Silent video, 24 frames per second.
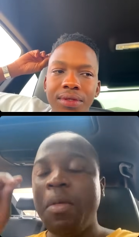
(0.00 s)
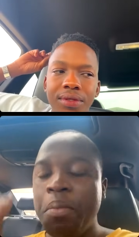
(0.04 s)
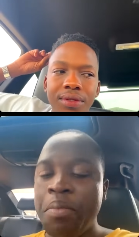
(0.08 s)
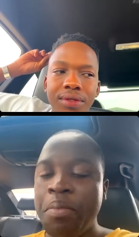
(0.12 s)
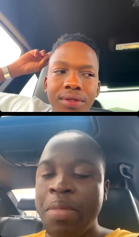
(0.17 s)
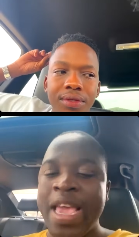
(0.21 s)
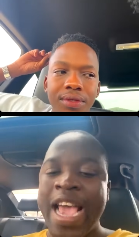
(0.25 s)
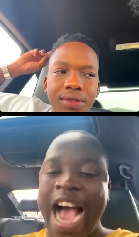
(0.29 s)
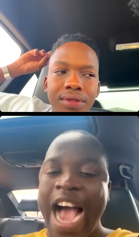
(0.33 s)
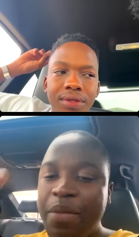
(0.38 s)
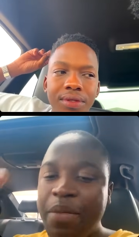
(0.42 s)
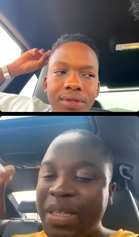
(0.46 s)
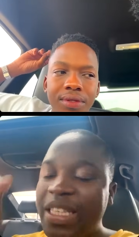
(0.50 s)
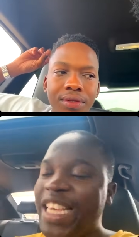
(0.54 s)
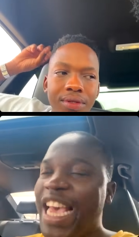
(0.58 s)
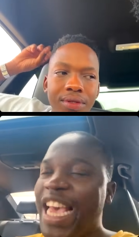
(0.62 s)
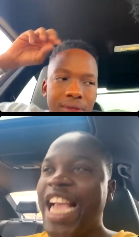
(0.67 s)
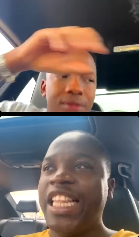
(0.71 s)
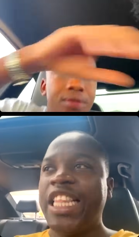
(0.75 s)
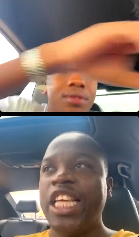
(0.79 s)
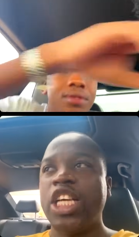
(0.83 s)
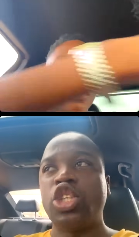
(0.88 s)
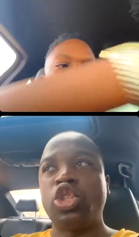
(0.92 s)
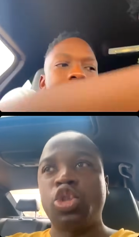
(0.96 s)
Speaker 1: Me, I'm
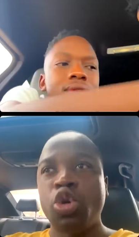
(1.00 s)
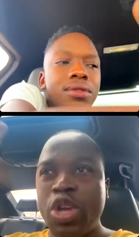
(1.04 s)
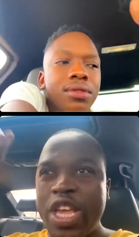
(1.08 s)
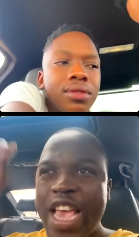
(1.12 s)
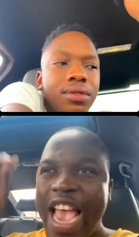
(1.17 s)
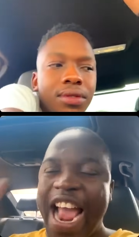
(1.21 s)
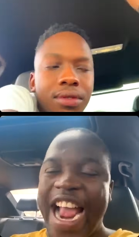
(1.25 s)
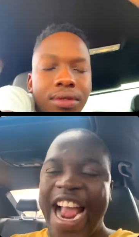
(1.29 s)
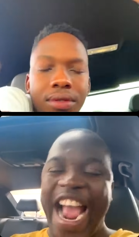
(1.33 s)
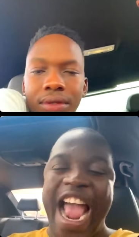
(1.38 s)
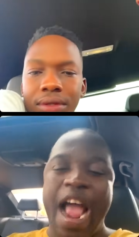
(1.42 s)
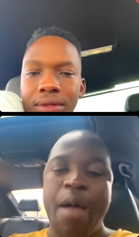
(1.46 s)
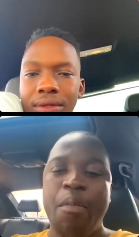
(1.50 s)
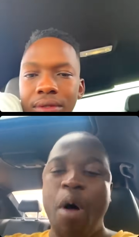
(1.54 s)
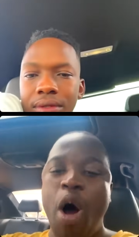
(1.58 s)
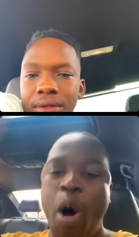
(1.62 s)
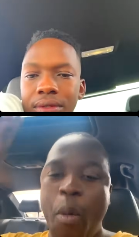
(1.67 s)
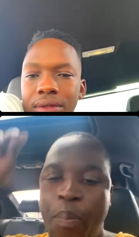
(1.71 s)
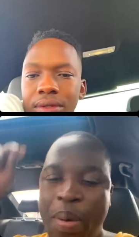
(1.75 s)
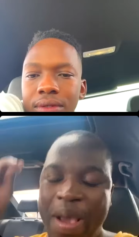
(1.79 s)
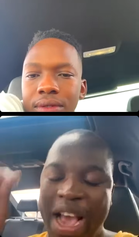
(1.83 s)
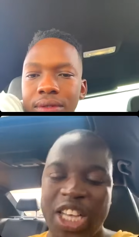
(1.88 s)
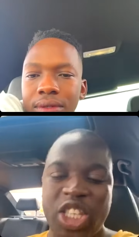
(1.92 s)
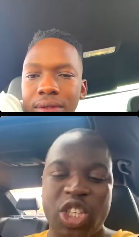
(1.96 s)
saying this to Young
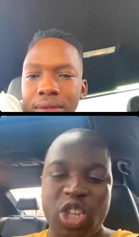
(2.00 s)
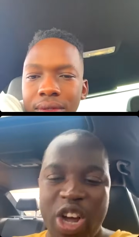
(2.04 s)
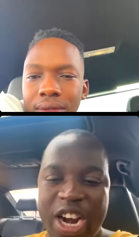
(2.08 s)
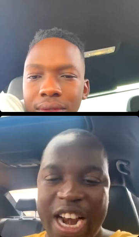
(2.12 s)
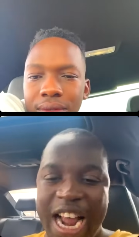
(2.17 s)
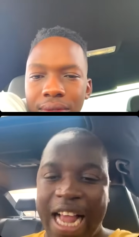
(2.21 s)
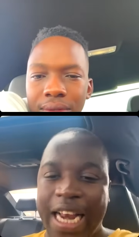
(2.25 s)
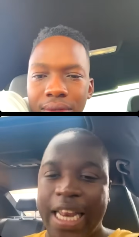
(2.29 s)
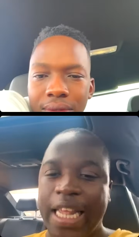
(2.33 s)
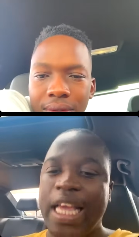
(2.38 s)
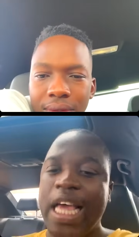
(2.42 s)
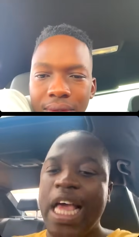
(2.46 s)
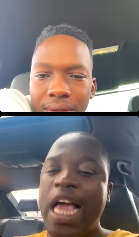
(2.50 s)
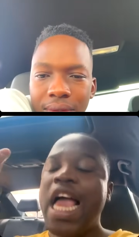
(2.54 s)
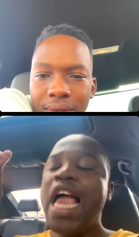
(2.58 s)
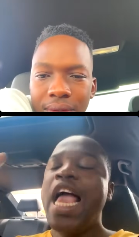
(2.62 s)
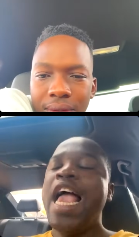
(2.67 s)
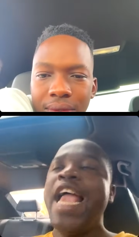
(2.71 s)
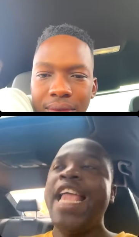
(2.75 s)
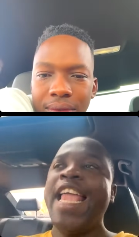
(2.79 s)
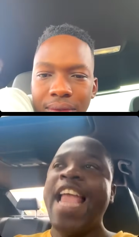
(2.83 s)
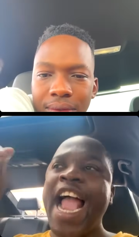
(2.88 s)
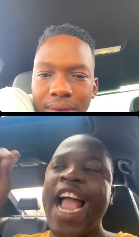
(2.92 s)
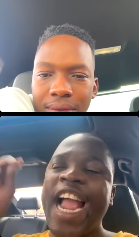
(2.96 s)
Emo personally.
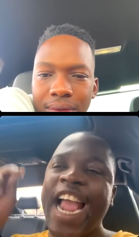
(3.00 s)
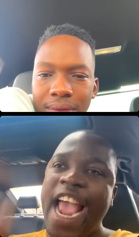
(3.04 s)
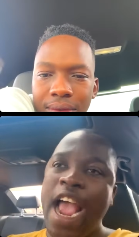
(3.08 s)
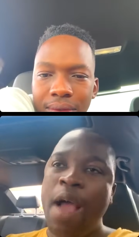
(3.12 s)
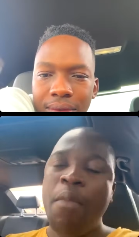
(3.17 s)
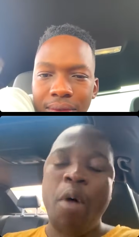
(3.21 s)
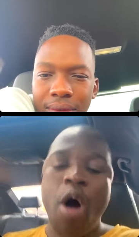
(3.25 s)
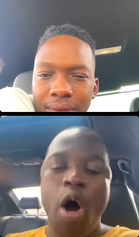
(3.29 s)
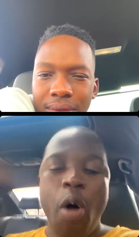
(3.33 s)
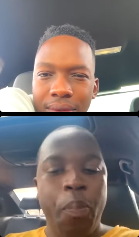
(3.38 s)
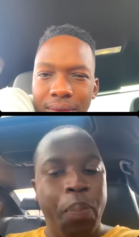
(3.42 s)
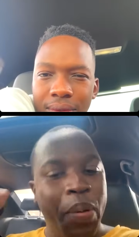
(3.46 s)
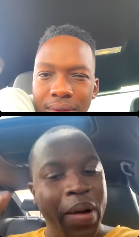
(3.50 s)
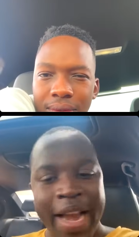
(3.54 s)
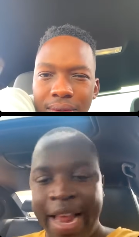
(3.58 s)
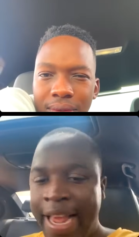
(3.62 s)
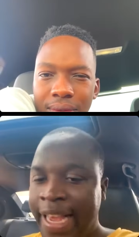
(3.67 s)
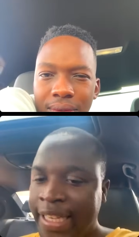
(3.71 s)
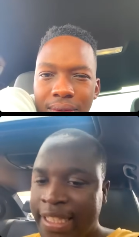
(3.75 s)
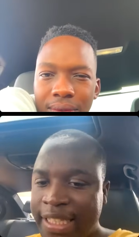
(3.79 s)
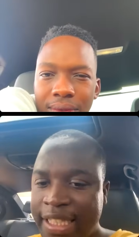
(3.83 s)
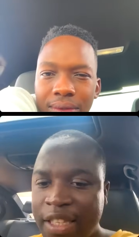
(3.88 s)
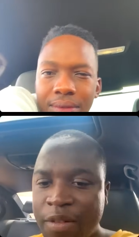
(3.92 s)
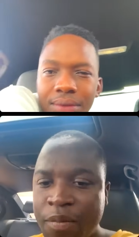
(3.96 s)
Young Emo,
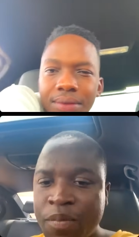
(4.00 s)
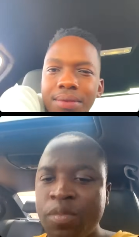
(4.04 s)
please.